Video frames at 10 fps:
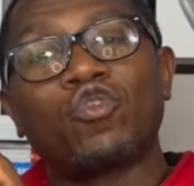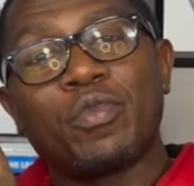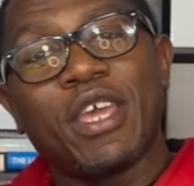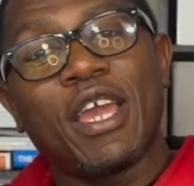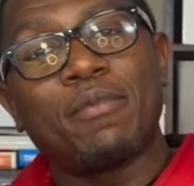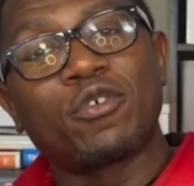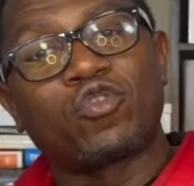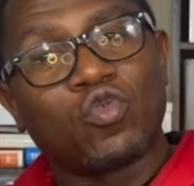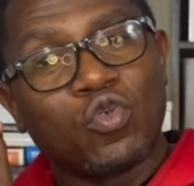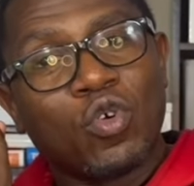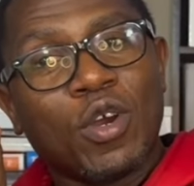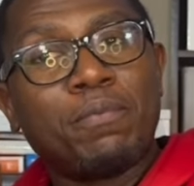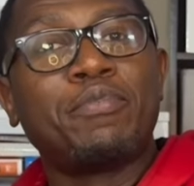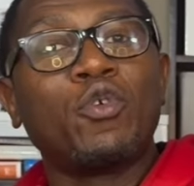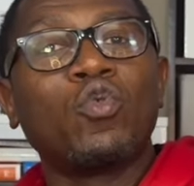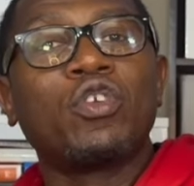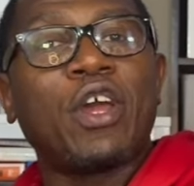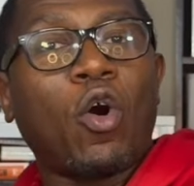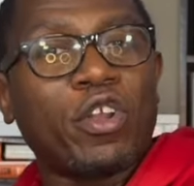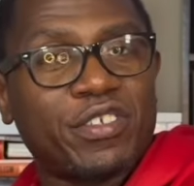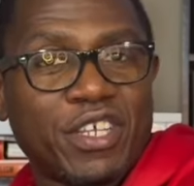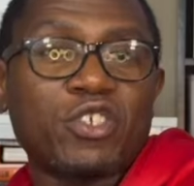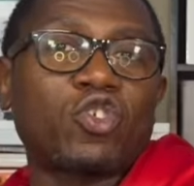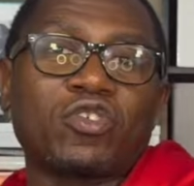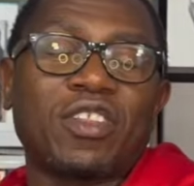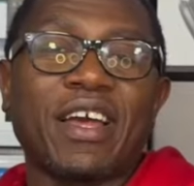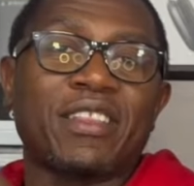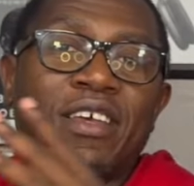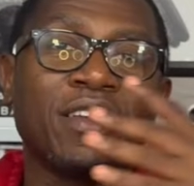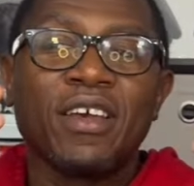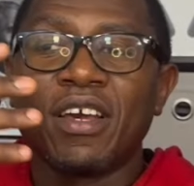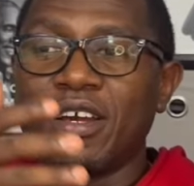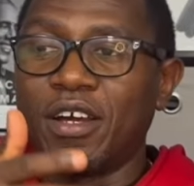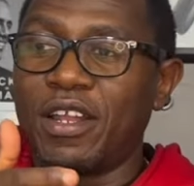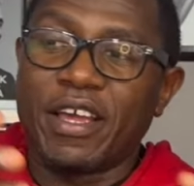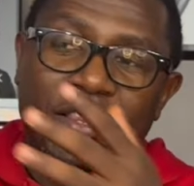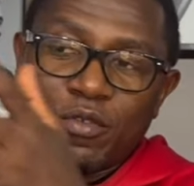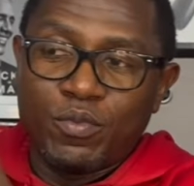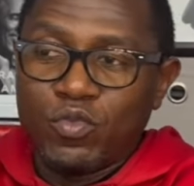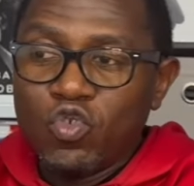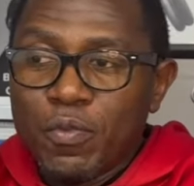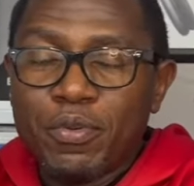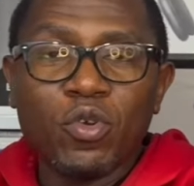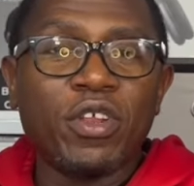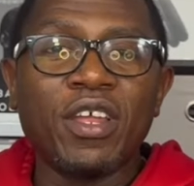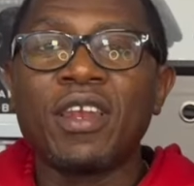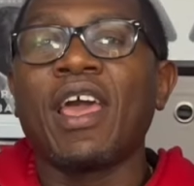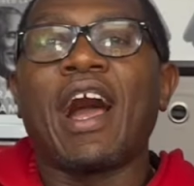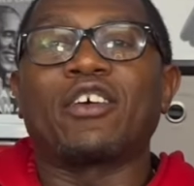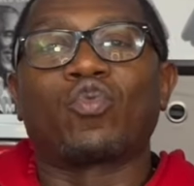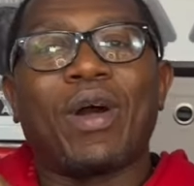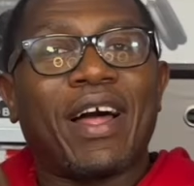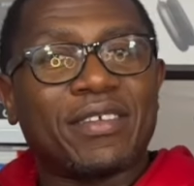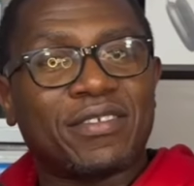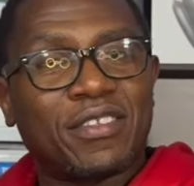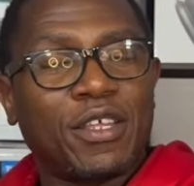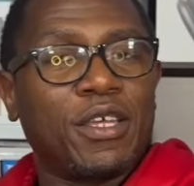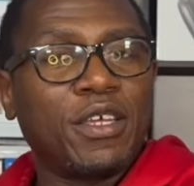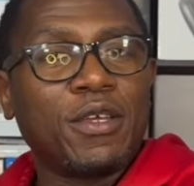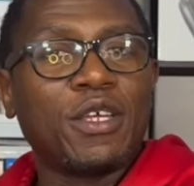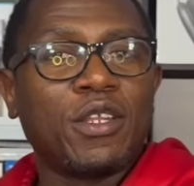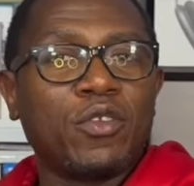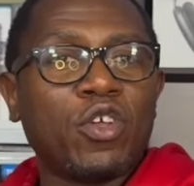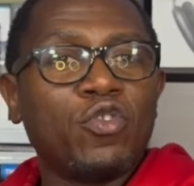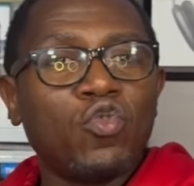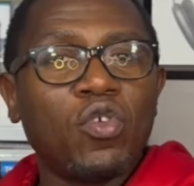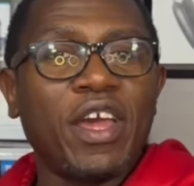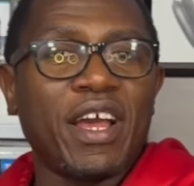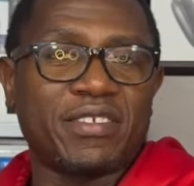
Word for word: to be able to build the other sections, like the new building, as well as the new layer